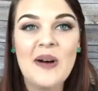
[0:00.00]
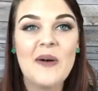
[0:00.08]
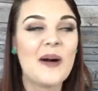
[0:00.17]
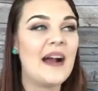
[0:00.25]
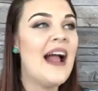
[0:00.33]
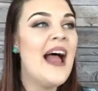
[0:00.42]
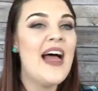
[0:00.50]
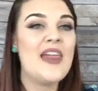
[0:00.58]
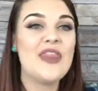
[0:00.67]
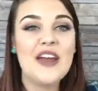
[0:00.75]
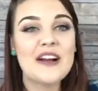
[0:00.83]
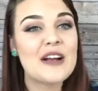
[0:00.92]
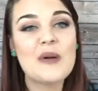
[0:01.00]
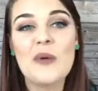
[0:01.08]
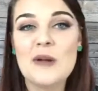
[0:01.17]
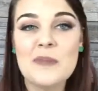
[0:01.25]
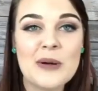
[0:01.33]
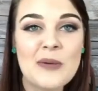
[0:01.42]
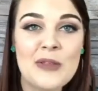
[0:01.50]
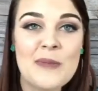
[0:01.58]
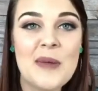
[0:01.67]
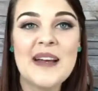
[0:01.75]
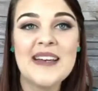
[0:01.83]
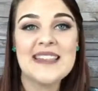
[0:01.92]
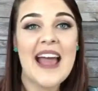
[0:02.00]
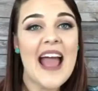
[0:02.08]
or they're going to want to book with me because